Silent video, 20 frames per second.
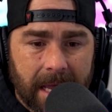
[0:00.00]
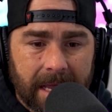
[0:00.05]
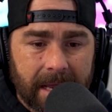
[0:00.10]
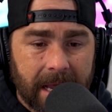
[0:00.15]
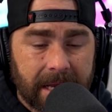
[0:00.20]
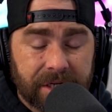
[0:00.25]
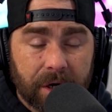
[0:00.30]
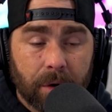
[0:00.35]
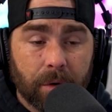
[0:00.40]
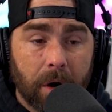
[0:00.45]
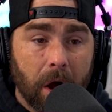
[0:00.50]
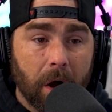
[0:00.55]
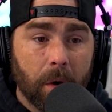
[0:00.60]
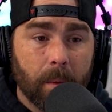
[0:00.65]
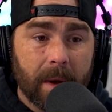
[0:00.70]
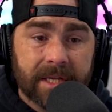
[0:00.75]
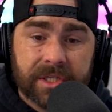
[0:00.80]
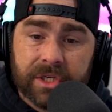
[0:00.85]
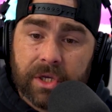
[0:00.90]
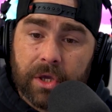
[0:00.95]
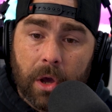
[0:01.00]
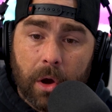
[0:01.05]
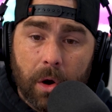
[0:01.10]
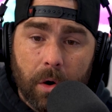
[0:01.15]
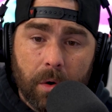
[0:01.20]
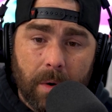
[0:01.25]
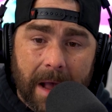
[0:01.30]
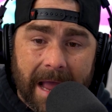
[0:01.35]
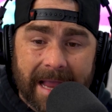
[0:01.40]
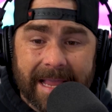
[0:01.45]
don't always
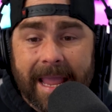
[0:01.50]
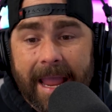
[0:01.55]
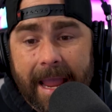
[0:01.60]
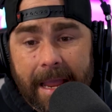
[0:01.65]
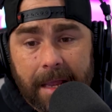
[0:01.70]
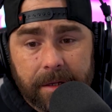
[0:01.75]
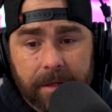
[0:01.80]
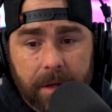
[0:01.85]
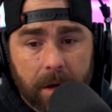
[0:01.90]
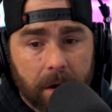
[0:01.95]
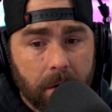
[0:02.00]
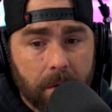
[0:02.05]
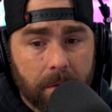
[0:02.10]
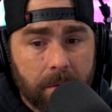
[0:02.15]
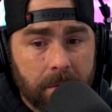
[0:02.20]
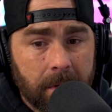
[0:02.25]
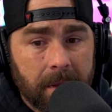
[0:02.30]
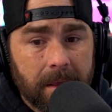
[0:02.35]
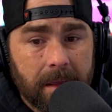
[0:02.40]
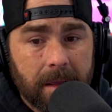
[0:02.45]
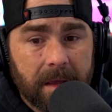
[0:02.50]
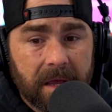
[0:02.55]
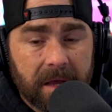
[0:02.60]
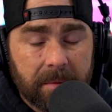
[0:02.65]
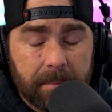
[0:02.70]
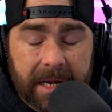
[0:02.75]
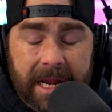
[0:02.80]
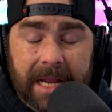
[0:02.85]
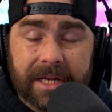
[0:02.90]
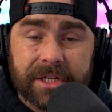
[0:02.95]
go. I can go,
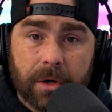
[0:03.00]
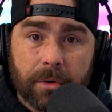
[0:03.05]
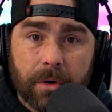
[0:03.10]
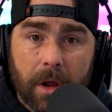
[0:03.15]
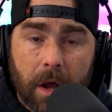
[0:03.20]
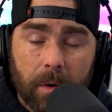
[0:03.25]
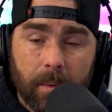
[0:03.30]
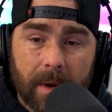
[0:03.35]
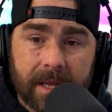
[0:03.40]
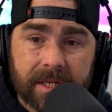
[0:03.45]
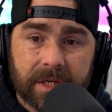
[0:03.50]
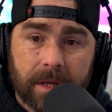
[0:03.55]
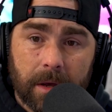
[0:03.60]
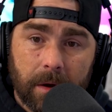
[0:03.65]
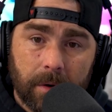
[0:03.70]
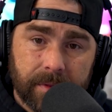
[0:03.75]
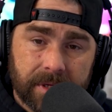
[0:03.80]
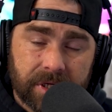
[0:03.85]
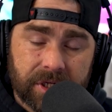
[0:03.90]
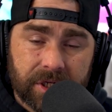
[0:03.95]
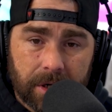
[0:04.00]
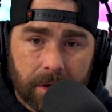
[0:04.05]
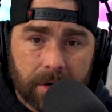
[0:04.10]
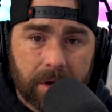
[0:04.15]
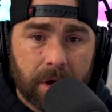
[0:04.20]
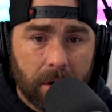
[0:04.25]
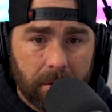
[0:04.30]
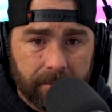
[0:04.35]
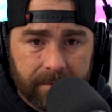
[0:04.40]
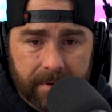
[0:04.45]
but I don't always go. This year,
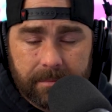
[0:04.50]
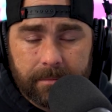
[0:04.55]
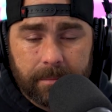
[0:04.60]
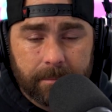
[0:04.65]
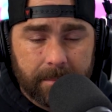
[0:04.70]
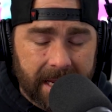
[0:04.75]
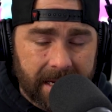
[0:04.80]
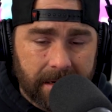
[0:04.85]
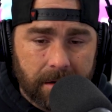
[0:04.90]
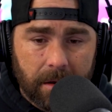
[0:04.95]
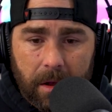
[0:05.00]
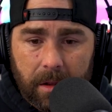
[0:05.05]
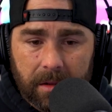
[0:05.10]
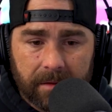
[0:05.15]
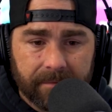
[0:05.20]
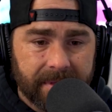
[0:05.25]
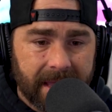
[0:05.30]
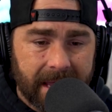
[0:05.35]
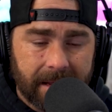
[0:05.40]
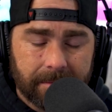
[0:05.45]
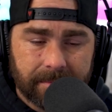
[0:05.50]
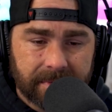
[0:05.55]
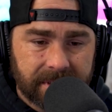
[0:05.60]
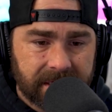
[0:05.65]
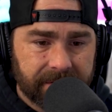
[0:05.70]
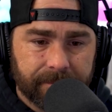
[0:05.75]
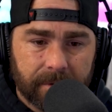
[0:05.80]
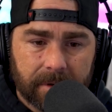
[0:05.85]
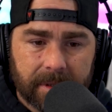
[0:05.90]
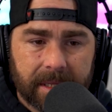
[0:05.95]
COVID made all of that
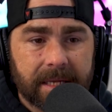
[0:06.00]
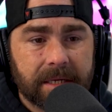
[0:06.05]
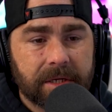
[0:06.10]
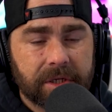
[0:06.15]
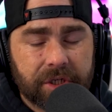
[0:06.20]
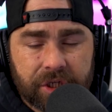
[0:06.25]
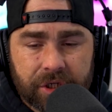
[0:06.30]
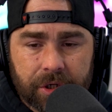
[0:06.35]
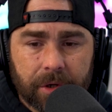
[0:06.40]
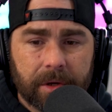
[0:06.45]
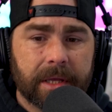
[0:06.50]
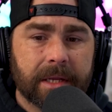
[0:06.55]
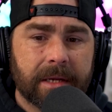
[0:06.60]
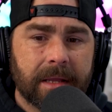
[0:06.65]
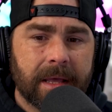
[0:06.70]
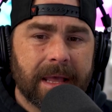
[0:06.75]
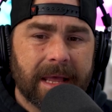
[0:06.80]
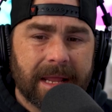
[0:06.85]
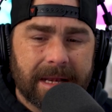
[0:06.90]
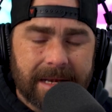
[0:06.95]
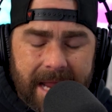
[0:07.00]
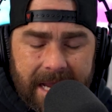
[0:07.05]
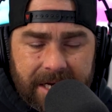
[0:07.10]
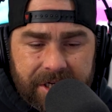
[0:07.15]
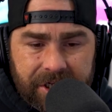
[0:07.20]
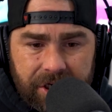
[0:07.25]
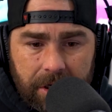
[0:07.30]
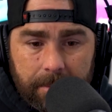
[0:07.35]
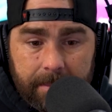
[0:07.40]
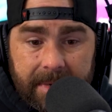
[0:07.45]
differently. Should
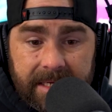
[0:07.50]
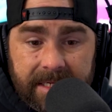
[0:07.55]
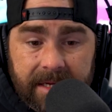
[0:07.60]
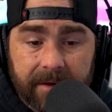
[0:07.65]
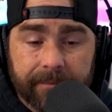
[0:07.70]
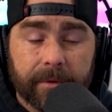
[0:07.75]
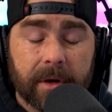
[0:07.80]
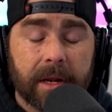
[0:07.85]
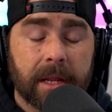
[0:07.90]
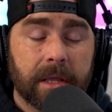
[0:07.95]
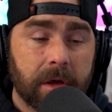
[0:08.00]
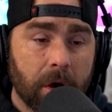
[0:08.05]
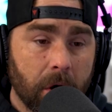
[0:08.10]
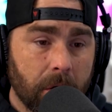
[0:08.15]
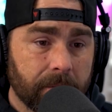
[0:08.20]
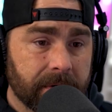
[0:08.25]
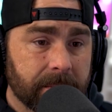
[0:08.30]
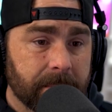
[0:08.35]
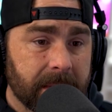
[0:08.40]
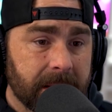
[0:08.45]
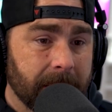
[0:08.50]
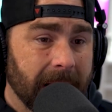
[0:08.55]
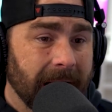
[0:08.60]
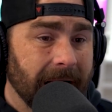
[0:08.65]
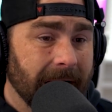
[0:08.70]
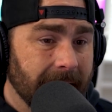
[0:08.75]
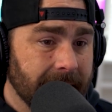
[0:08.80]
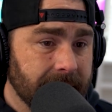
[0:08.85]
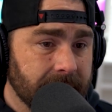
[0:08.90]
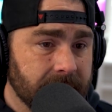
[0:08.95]
next year be different and COVID be
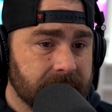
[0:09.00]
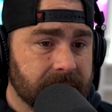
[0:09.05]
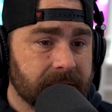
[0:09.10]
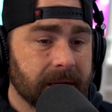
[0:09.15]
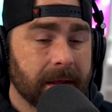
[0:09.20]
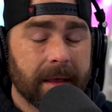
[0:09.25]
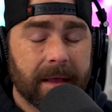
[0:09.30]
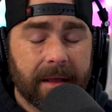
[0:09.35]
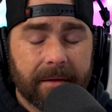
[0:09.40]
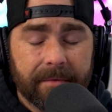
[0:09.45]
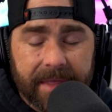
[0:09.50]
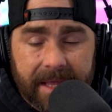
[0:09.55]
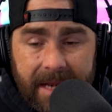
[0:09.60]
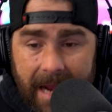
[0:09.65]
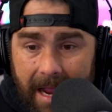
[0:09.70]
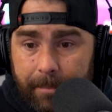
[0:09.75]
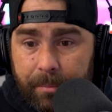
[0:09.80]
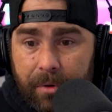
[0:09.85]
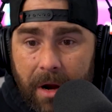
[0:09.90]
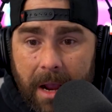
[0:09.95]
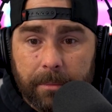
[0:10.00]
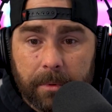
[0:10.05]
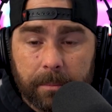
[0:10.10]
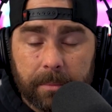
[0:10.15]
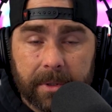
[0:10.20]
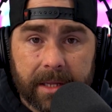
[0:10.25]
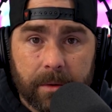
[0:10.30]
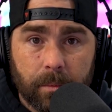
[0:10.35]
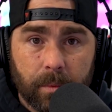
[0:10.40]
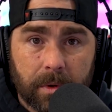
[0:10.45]
behind us, then I
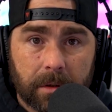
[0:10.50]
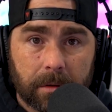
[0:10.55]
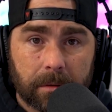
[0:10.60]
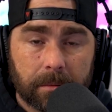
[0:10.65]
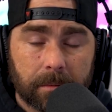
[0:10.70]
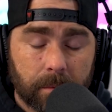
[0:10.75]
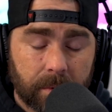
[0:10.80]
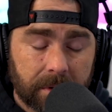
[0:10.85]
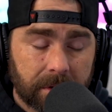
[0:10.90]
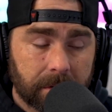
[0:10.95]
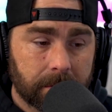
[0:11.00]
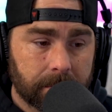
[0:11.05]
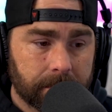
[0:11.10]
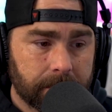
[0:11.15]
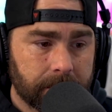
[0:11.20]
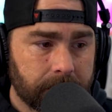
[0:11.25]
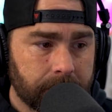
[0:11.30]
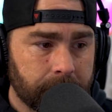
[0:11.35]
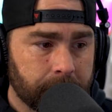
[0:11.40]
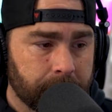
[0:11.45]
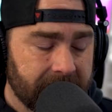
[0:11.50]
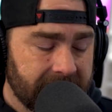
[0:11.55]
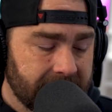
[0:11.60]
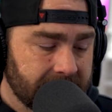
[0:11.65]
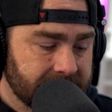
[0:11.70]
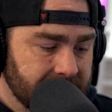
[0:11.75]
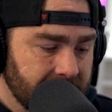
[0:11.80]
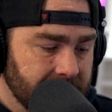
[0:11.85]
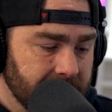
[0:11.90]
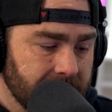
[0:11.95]
probably will be
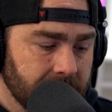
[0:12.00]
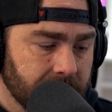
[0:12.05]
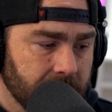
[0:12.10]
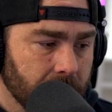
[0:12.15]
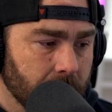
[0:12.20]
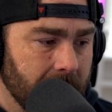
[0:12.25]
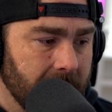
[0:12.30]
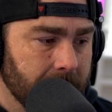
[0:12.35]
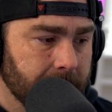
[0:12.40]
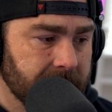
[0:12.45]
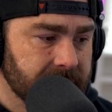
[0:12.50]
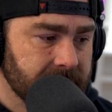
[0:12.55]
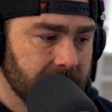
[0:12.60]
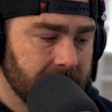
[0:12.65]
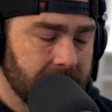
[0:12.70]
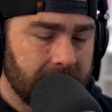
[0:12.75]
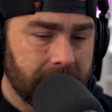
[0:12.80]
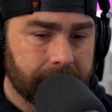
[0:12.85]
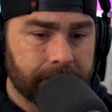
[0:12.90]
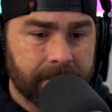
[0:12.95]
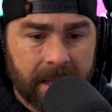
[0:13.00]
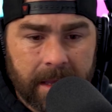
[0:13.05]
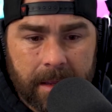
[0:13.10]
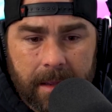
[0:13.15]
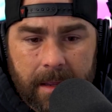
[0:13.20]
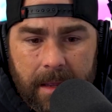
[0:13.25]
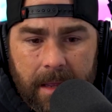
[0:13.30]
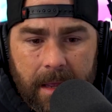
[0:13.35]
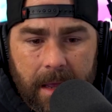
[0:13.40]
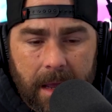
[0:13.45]
attending the Grammys again.
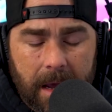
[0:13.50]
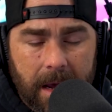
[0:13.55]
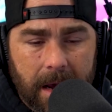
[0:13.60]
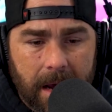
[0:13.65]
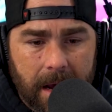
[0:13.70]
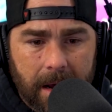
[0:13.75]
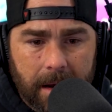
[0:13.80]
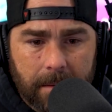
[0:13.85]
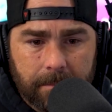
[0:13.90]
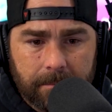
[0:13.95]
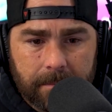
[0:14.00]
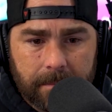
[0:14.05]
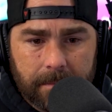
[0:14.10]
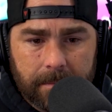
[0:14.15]
But